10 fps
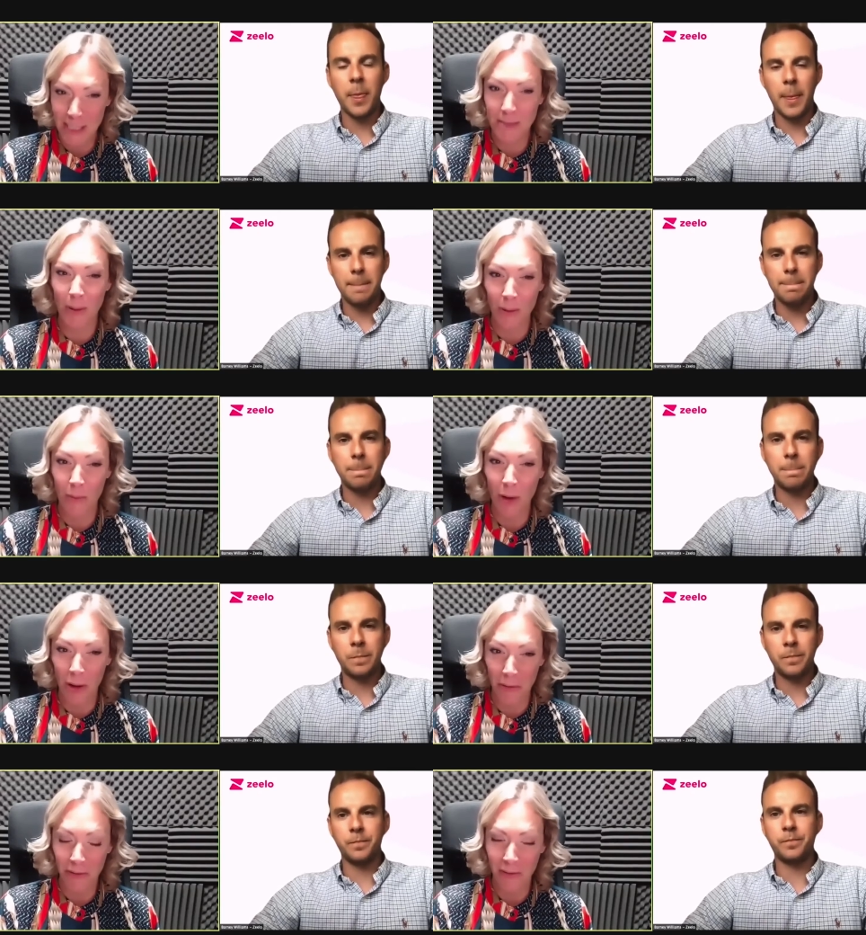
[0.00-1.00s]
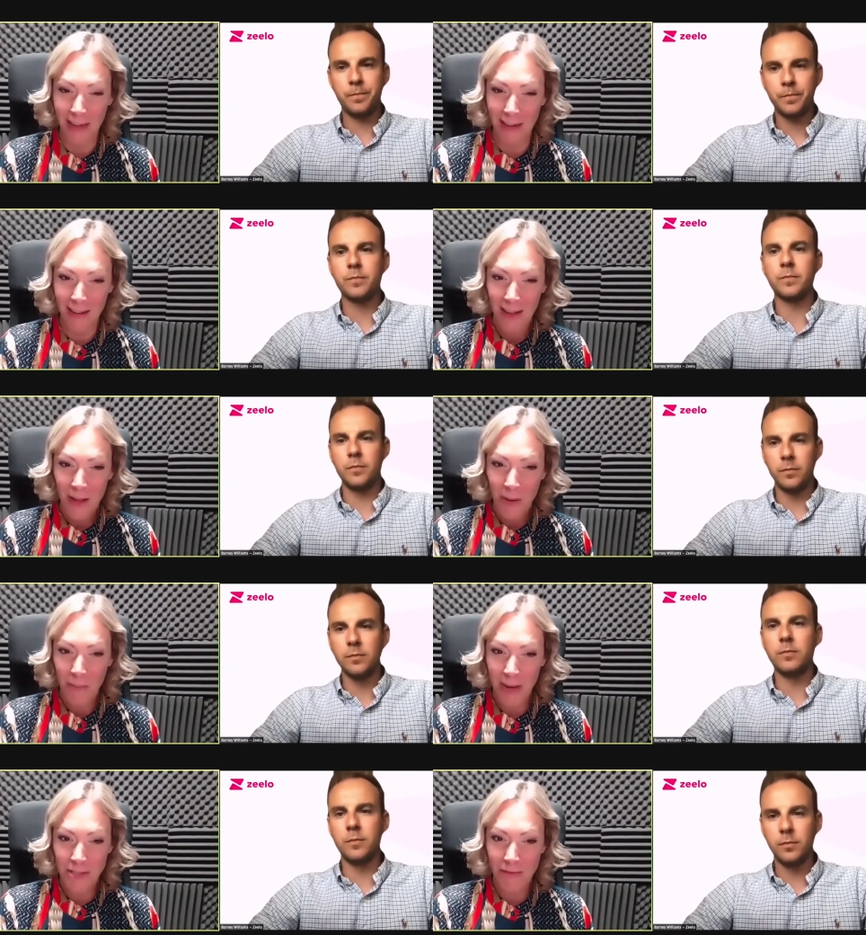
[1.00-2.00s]
Speaker 1: bespoke offering, mm.
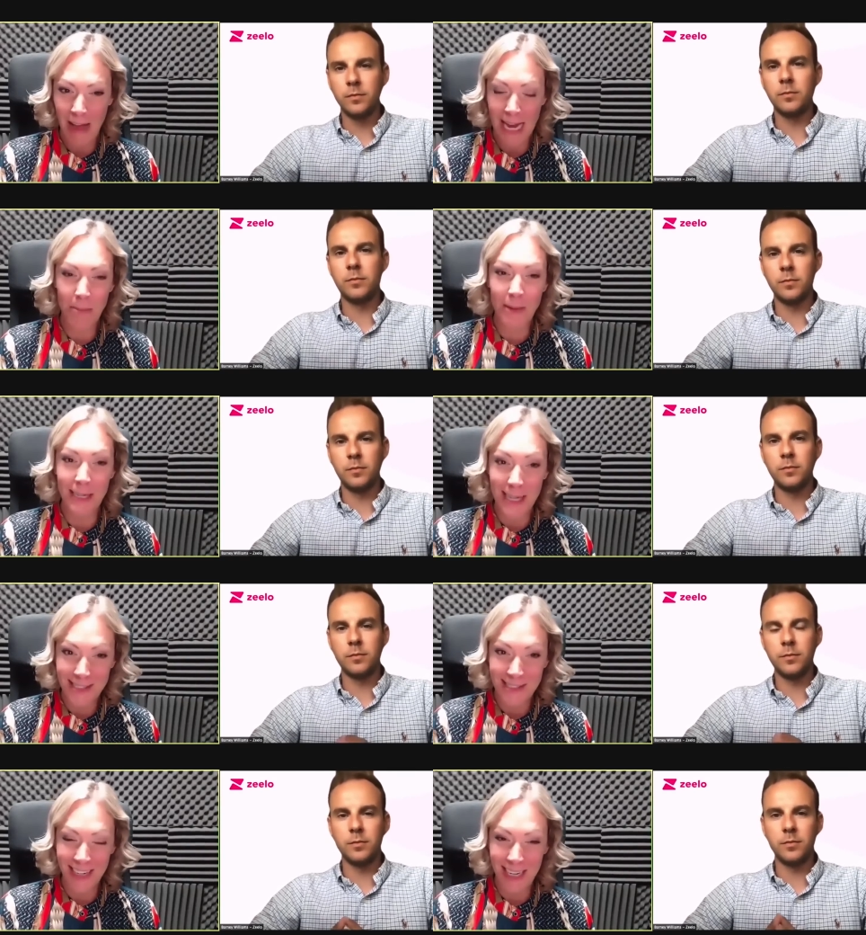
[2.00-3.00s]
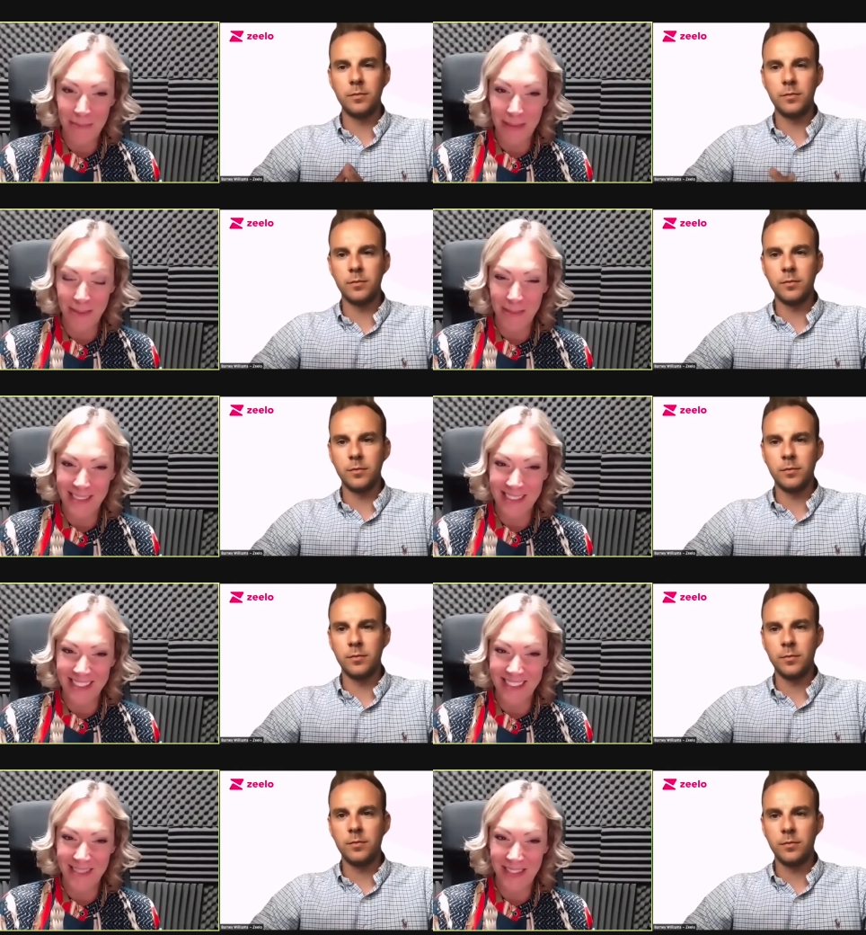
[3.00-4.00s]
which for anybody listening in big
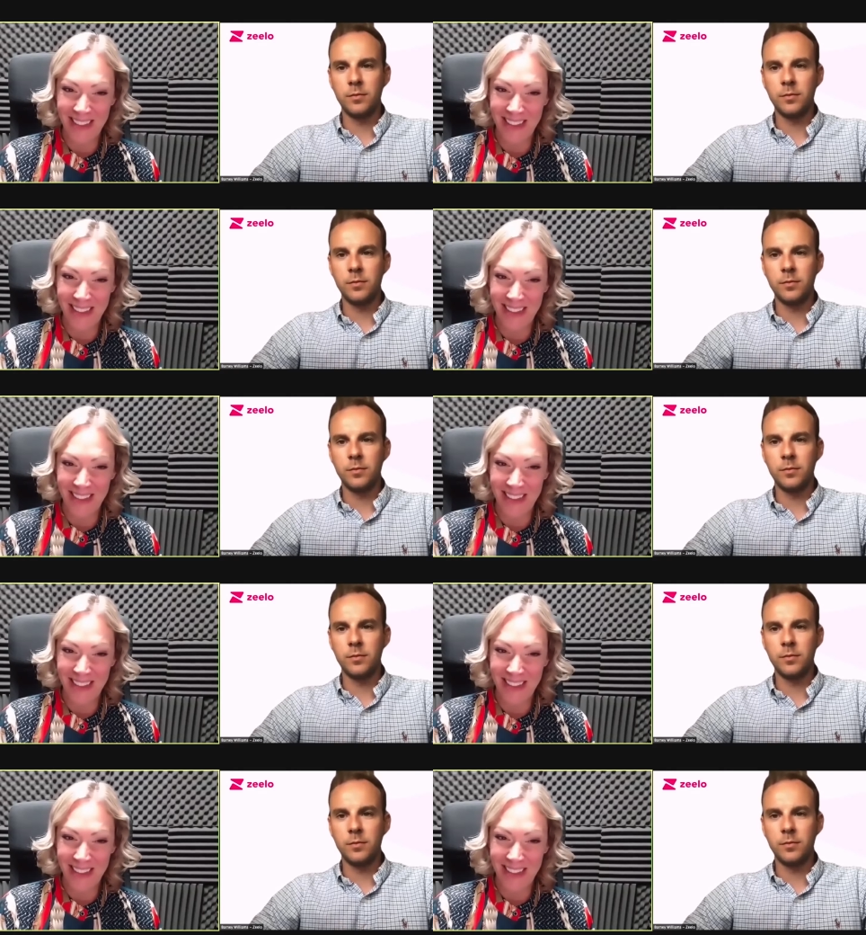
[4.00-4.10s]
business, I